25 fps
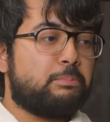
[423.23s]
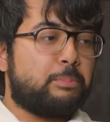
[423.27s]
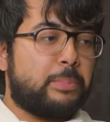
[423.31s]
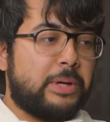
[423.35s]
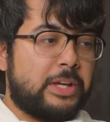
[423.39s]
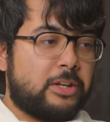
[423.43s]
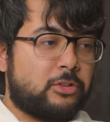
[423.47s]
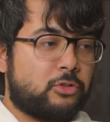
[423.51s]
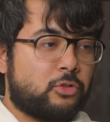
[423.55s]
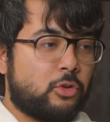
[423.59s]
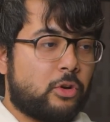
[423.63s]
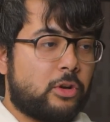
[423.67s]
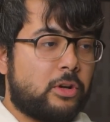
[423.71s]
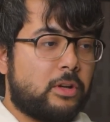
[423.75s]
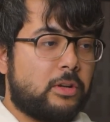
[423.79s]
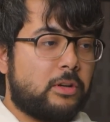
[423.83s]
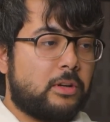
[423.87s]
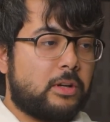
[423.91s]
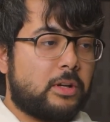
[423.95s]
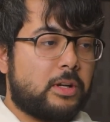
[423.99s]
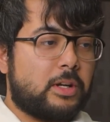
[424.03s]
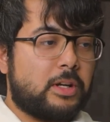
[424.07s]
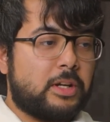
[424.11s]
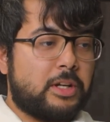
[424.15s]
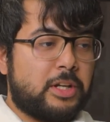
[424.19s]
based
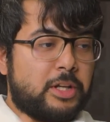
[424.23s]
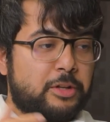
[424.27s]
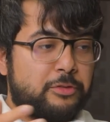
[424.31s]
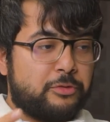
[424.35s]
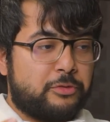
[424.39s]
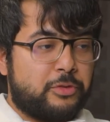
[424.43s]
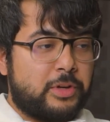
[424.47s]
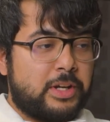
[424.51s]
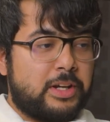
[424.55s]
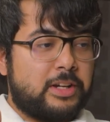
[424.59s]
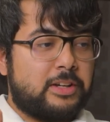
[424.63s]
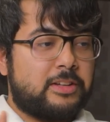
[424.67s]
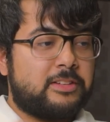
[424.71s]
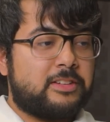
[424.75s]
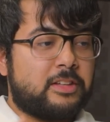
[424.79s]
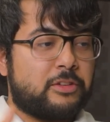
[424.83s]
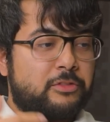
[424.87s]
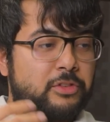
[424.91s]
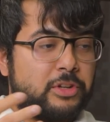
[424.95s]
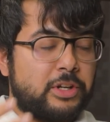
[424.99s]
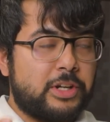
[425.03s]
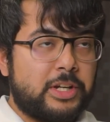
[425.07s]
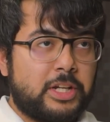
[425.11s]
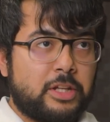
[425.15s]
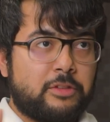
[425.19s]
on different
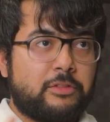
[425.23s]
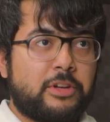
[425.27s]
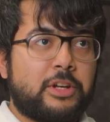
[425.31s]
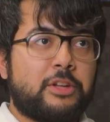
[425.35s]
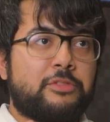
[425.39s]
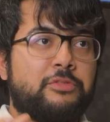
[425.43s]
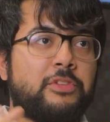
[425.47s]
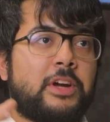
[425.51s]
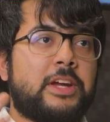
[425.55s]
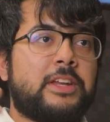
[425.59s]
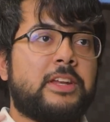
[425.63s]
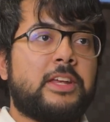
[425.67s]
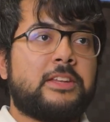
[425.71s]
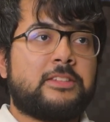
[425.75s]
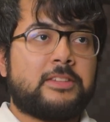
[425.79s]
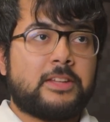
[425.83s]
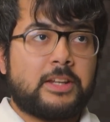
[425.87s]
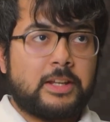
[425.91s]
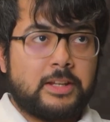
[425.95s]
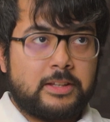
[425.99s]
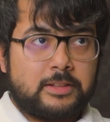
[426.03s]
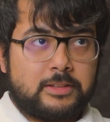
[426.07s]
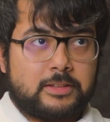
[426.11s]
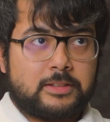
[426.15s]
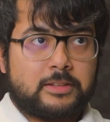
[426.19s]
severity, we define
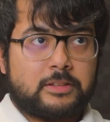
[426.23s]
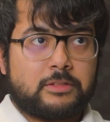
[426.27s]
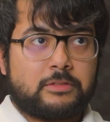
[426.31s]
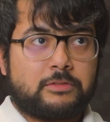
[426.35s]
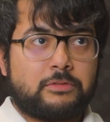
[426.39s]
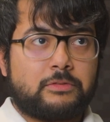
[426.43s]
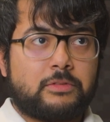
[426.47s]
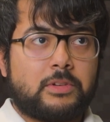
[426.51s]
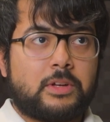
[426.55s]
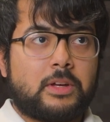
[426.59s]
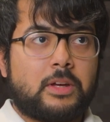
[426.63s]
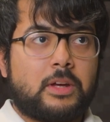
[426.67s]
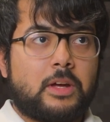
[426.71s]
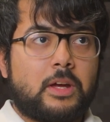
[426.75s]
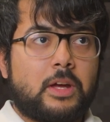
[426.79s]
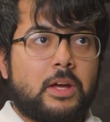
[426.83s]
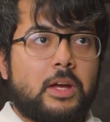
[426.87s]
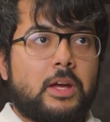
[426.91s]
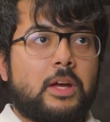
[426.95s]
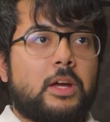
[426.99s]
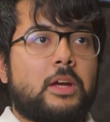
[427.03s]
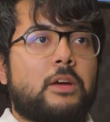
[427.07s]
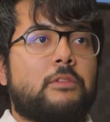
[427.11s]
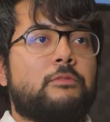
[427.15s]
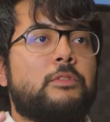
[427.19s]
SLAs.
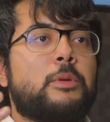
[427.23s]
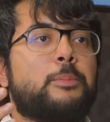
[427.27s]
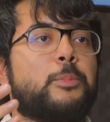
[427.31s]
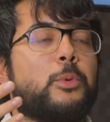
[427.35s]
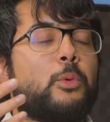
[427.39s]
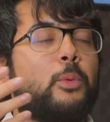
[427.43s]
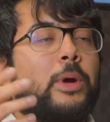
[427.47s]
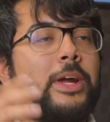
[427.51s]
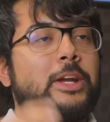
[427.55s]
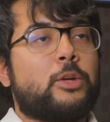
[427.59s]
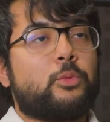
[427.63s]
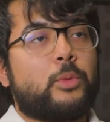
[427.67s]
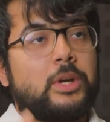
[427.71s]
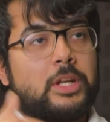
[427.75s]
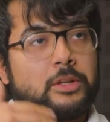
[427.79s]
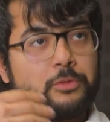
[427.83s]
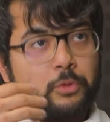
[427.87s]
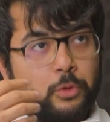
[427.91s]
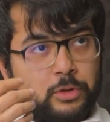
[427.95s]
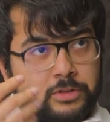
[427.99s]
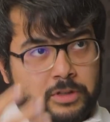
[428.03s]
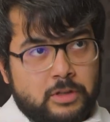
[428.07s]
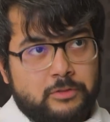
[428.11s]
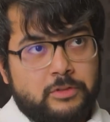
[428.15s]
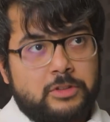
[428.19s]
We provide
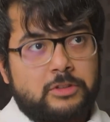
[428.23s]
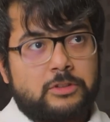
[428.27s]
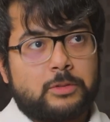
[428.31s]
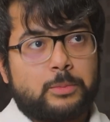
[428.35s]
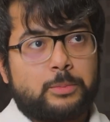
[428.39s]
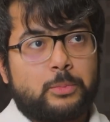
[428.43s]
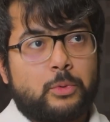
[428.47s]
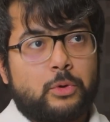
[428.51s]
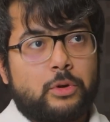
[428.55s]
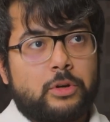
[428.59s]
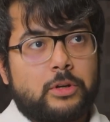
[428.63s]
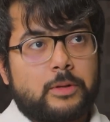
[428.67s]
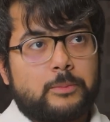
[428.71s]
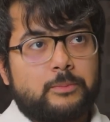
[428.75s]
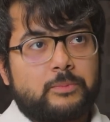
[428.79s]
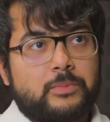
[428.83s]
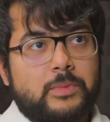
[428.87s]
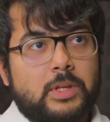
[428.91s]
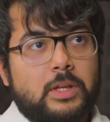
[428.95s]
24/7 support.